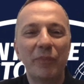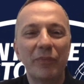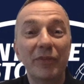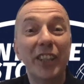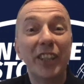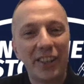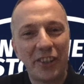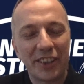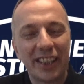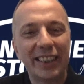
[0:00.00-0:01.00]

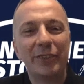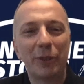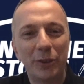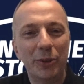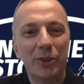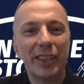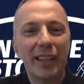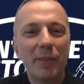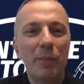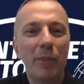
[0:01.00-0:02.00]
dangers that introduce
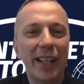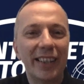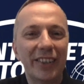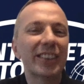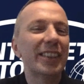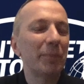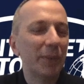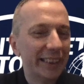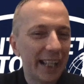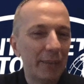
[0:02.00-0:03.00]
by just simply
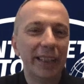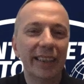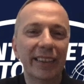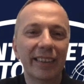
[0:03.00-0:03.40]
enabling